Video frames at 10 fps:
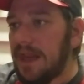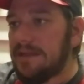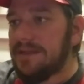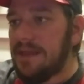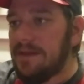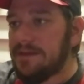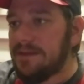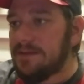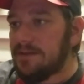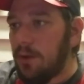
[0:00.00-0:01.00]
I'd say this
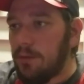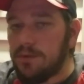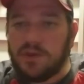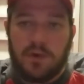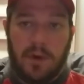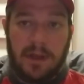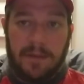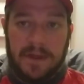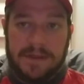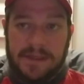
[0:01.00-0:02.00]
is almost 20
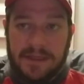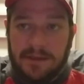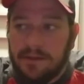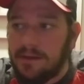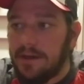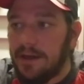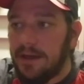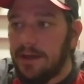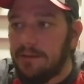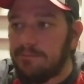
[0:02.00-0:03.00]
minutes in.
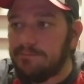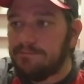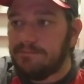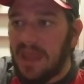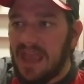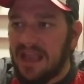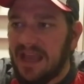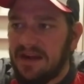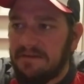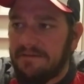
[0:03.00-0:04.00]

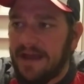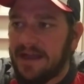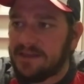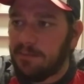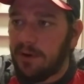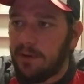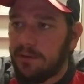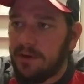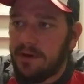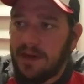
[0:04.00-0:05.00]
Kind of fast
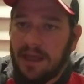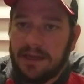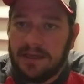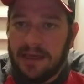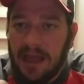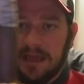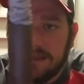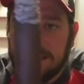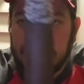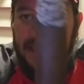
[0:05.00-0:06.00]
burn, not a
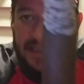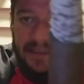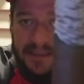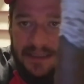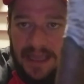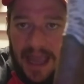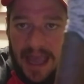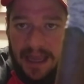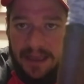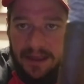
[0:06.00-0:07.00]
nice, neat
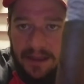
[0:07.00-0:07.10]
stack.